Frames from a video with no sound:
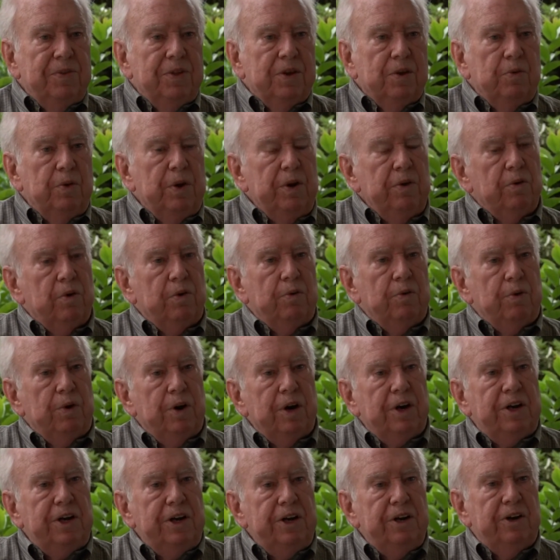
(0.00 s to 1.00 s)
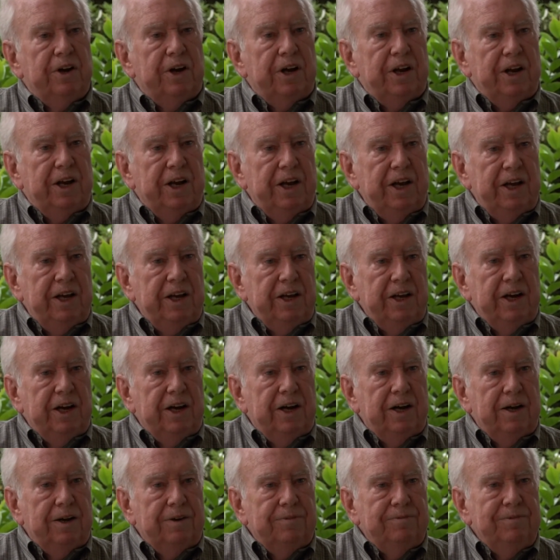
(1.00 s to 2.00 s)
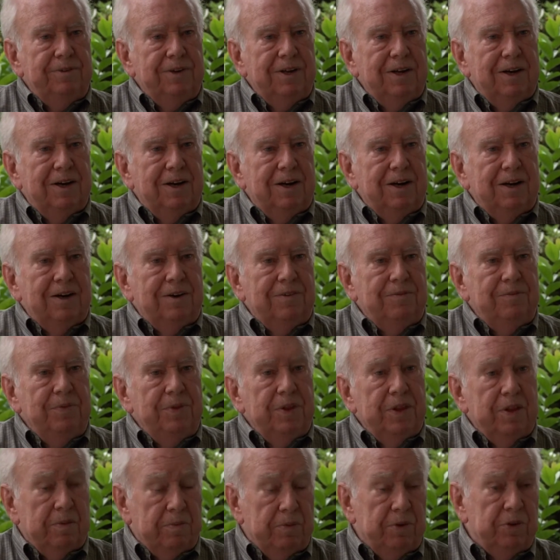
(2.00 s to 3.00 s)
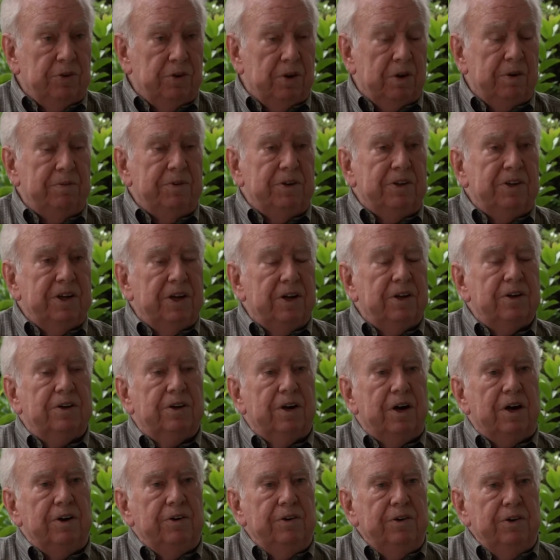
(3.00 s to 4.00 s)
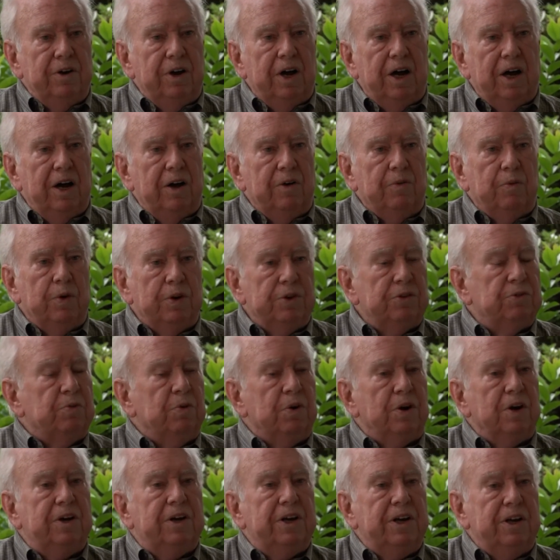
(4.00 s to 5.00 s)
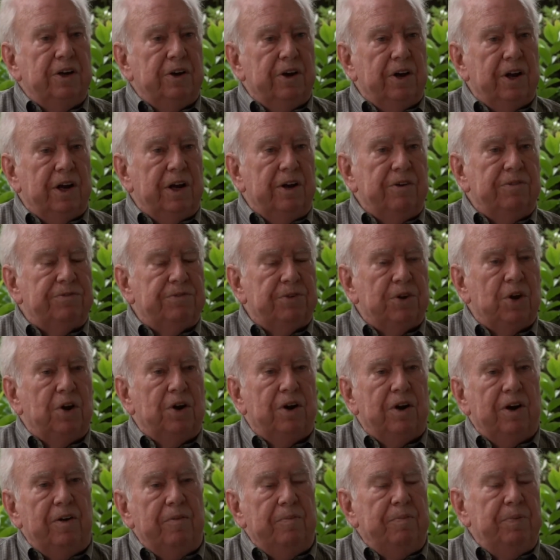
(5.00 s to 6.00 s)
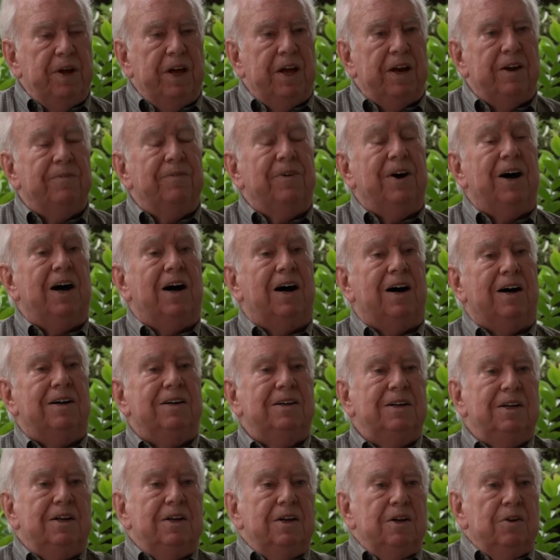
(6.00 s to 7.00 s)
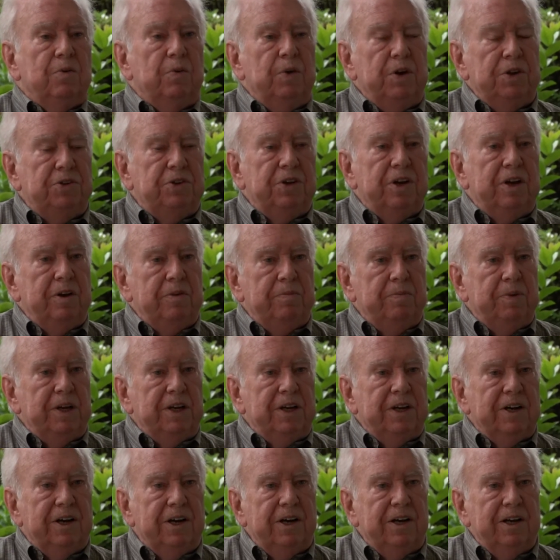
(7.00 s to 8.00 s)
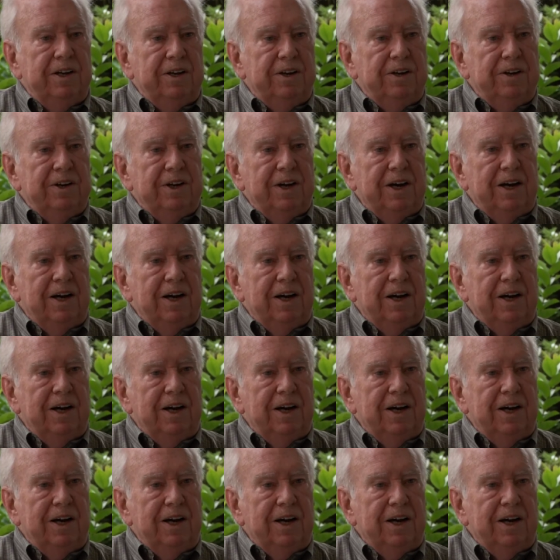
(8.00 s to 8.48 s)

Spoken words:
We were working on the Missouri Botanical Garden was working on a flora of Panama, which it had begun